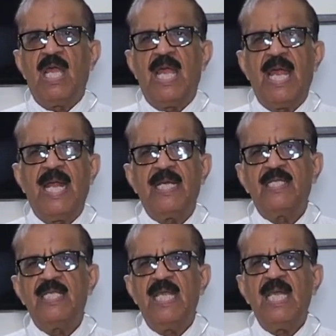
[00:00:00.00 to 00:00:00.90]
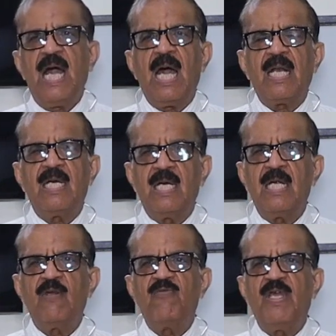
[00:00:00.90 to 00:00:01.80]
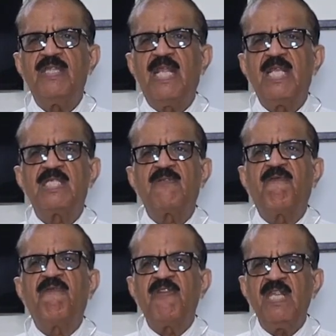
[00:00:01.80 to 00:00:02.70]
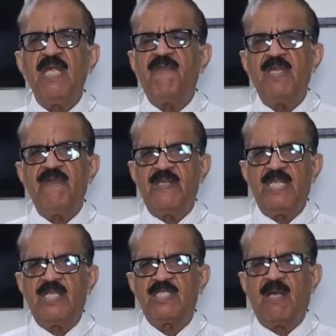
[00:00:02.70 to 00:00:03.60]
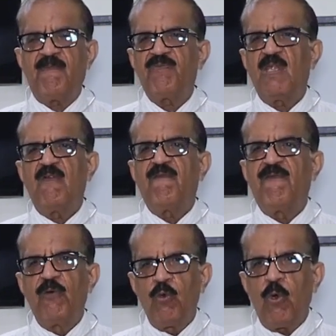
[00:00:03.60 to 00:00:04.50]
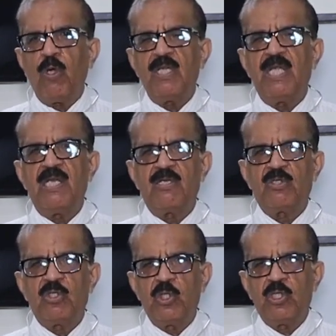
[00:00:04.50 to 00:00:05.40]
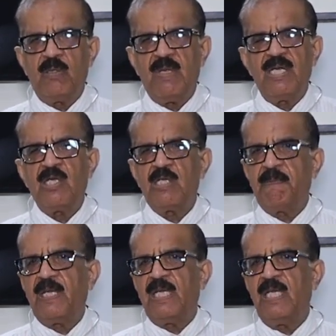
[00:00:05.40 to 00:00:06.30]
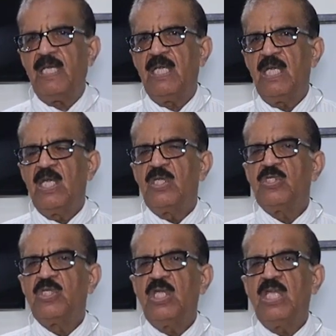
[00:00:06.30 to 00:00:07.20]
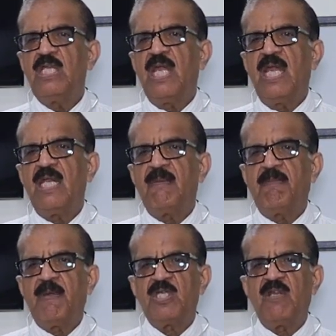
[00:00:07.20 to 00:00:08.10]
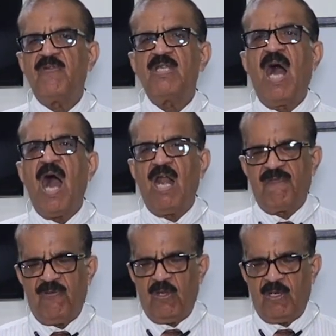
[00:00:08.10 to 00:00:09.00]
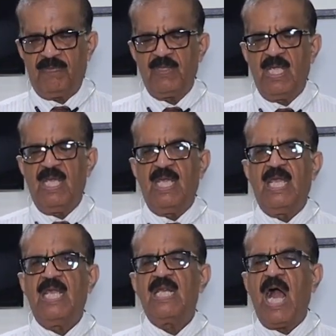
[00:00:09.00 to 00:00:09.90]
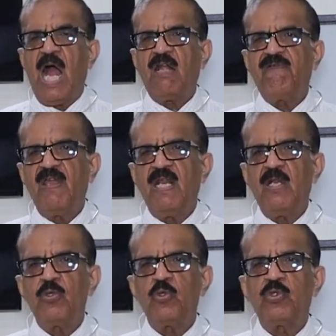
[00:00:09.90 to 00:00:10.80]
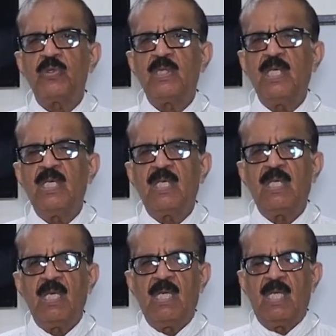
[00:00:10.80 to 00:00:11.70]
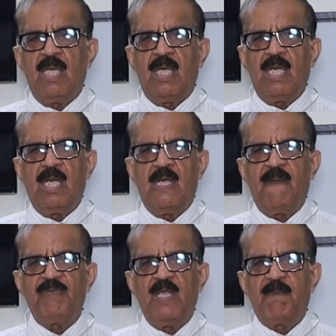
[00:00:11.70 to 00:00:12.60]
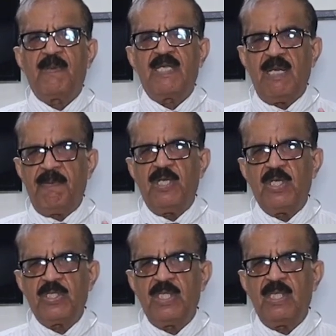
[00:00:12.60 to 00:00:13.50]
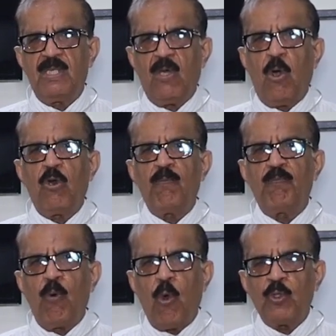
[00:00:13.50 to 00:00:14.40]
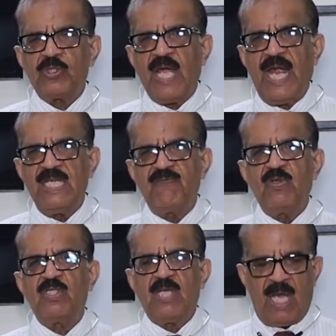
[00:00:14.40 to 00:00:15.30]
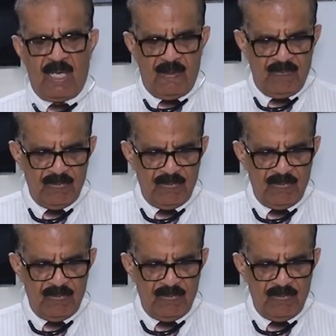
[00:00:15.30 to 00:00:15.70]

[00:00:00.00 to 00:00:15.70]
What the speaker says: and they are heard when there is when there is some fluid in the interstitium, and are typically seen in patient with heart failure. In heart failure, you hear a crepitation on both sides, which are,